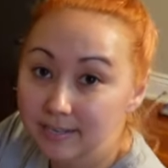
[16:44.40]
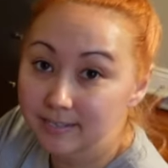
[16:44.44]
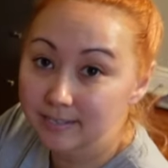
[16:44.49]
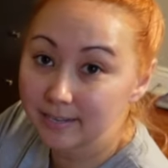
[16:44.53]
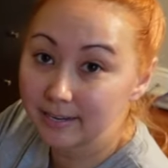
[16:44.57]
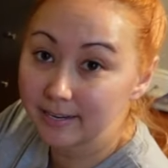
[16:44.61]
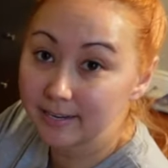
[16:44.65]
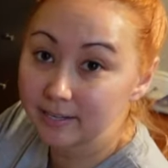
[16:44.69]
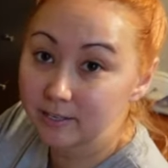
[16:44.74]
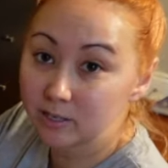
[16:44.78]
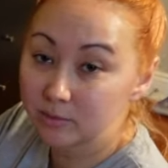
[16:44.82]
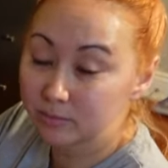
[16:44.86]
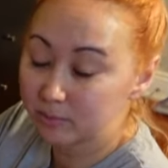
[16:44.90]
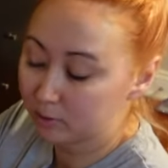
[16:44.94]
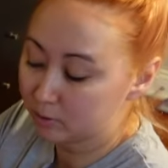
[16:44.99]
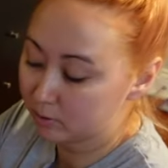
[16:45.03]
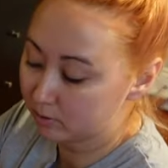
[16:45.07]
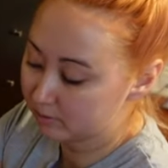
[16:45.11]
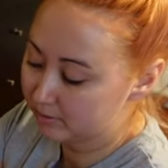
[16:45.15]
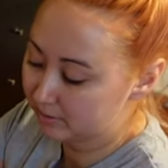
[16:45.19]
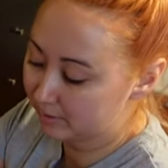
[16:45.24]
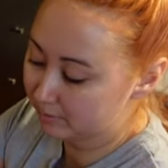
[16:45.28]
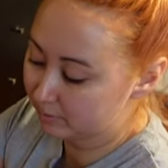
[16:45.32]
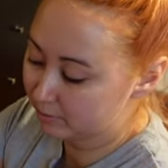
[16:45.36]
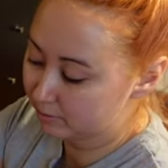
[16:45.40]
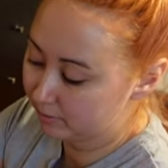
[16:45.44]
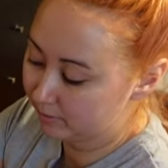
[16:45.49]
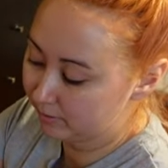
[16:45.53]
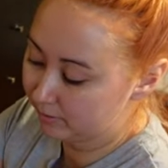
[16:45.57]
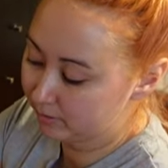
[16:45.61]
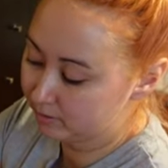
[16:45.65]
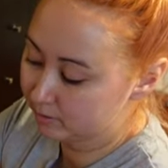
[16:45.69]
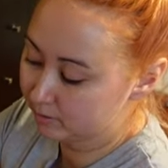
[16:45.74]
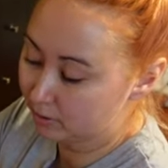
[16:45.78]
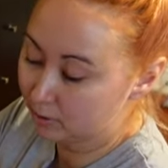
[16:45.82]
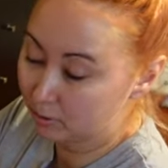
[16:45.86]
is slated to pull double
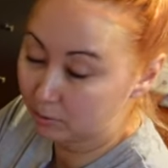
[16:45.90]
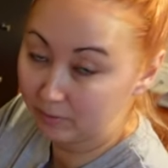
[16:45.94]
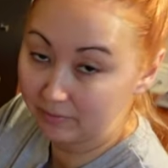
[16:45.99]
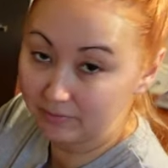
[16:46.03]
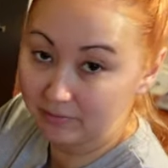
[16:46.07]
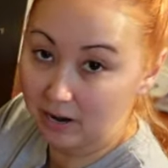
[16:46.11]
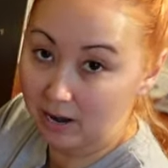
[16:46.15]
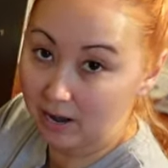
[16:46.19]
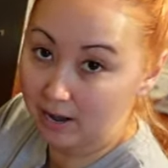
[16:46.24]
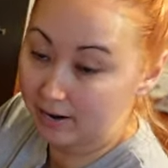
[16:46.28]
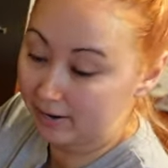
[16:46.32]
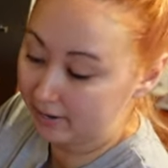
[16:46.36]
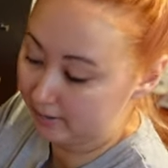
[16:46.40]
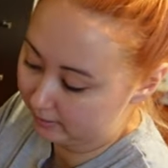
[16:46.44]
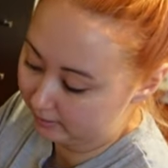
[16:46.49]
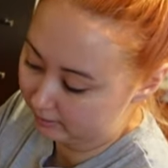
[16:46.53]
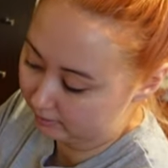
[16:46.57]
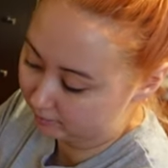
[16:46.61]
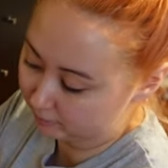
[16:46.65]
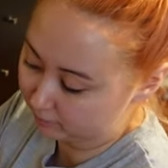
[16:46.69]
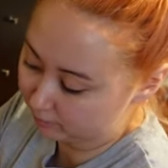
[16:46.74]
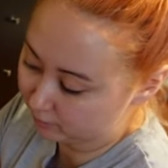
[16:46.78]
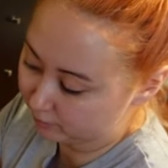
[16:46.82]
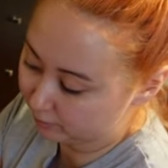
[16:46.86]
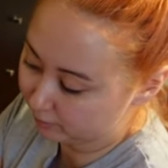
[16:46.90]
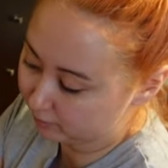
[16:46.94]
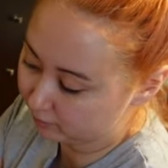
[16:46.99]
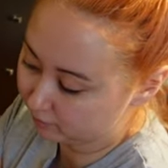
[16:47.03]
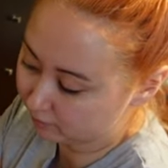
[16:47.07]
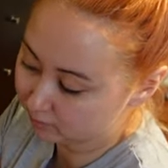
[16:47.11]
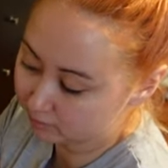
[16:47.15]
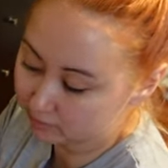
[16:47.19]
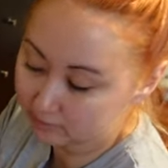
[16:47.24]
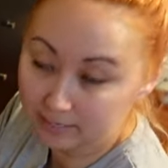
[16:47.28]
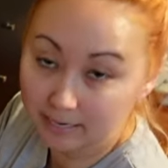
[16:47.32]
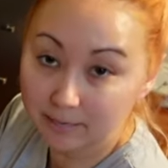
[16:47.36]
duty, so we've got it for
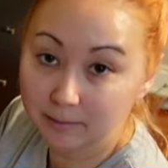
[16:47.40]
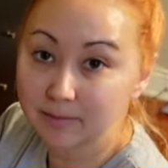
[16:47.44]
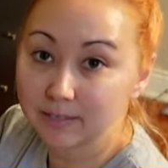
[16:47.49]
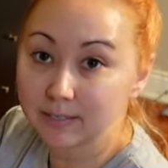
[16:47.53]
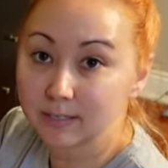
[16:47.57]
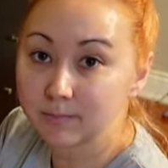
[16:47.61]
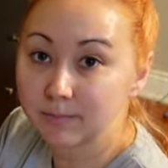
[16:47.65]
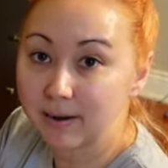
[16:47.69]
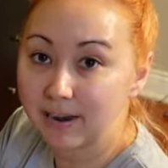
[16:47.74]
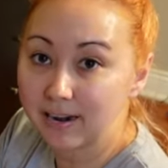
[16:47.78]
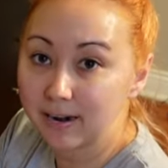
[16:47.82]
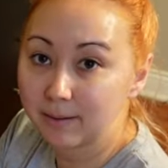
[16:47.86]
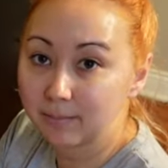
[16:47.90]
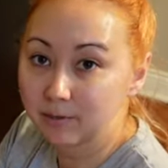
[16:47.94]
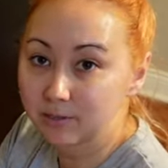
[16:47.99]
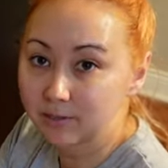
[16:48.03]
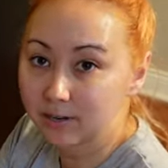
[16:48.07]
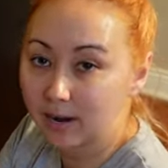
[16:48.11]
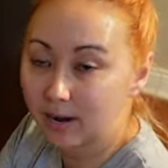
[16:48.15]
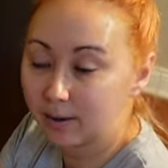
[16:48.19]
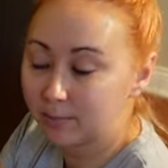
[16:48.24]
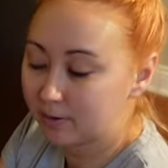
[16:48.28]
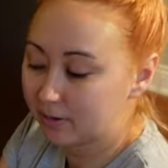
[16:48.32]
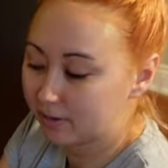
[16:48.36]
Universal Day with this pineapple top,